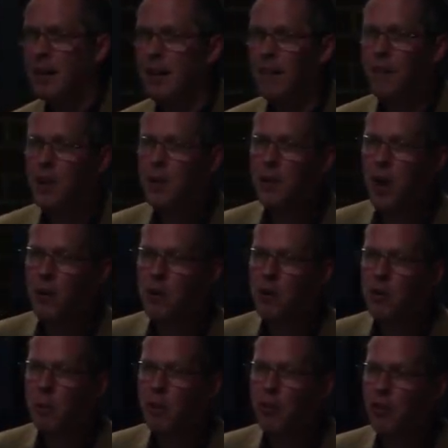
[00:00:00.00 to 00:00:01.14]
if you go
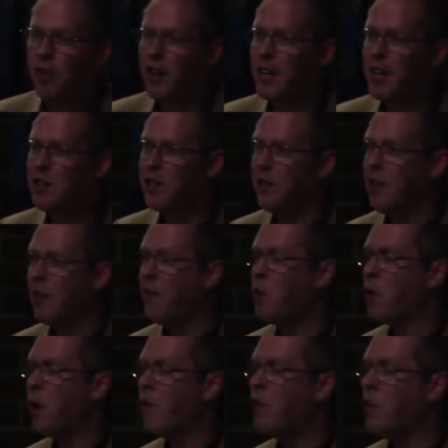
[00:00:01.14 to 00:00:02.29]
to a site, if
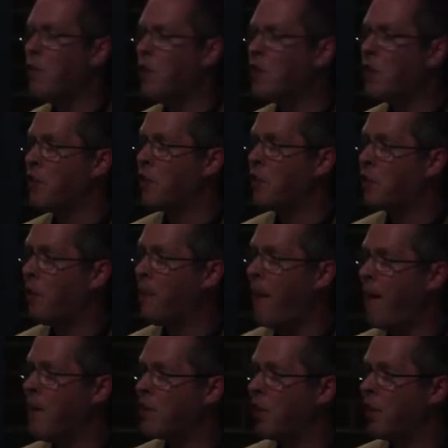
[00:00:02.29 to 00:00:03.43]
you, if you visit the
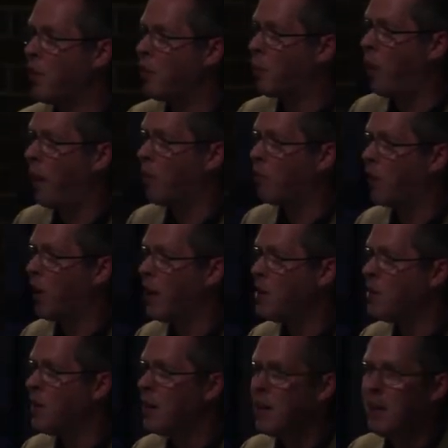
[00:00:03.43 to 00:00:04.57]
Samaritan's
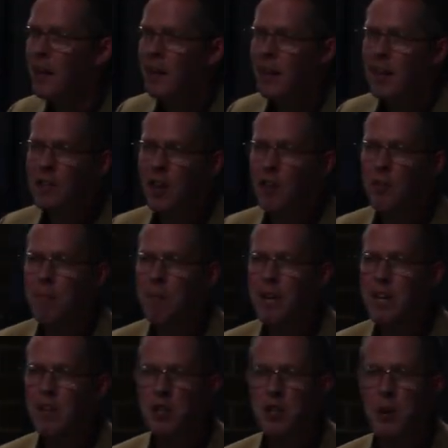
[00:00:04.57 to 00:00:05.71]
website, it doesn't
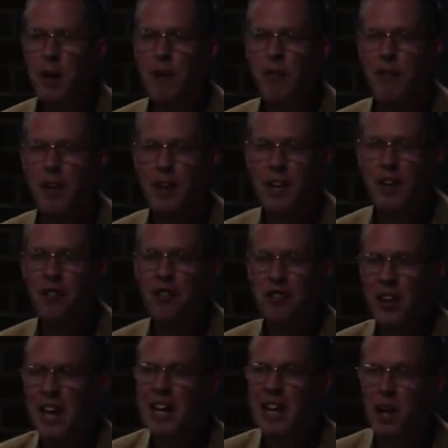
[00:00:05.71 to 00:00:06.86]
mean that you have, it, it doesn't
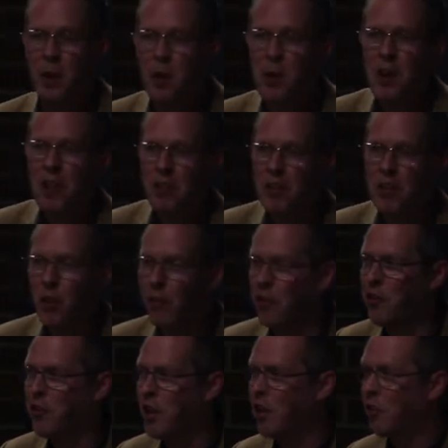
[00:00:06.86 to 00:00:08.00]
tell you that you're
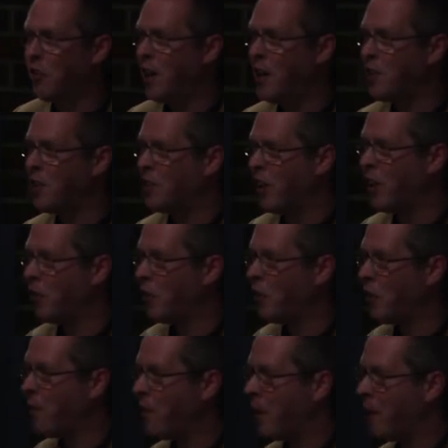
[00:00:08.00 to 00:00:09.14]
visiting a site that tells you
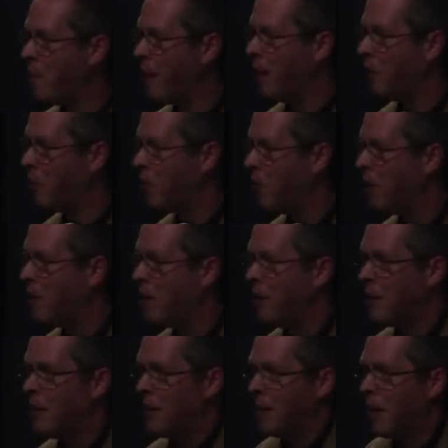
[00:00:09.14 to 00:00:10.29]
something about
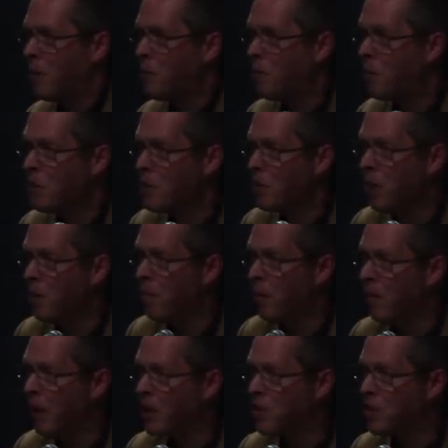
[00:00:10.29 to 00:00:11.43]
um, suicide
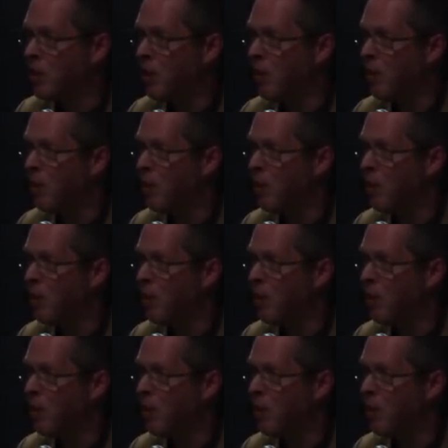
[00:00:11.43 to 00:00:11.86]
prevention.